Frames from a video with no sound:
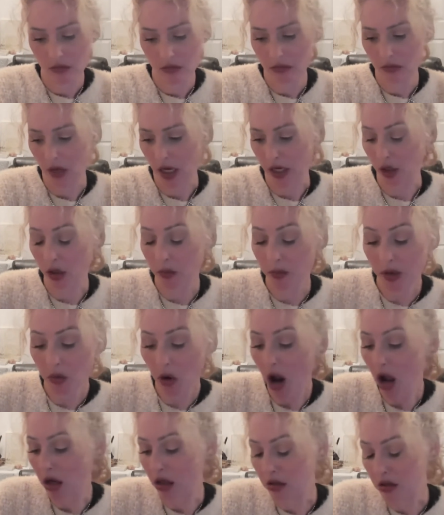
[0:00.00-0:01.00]
I could be
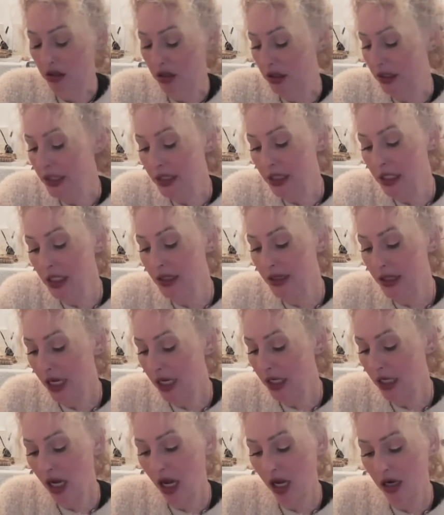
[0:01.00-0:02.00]
wrong. Zelensky said
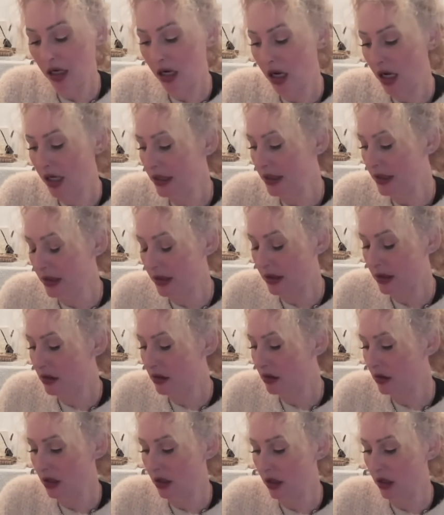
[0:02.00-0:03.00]
he had a nice,
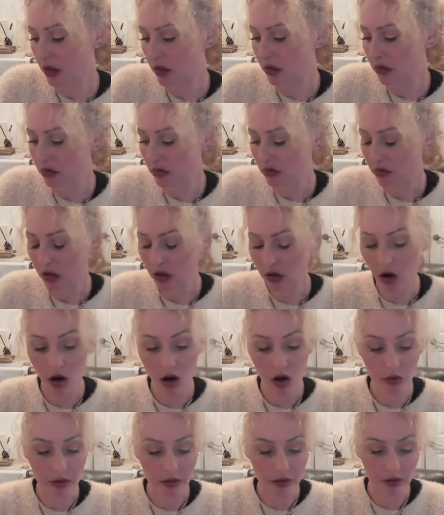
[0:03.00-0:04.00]

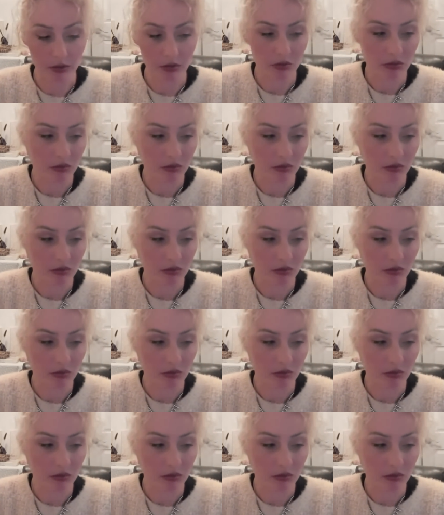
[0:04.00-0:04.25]
call with him.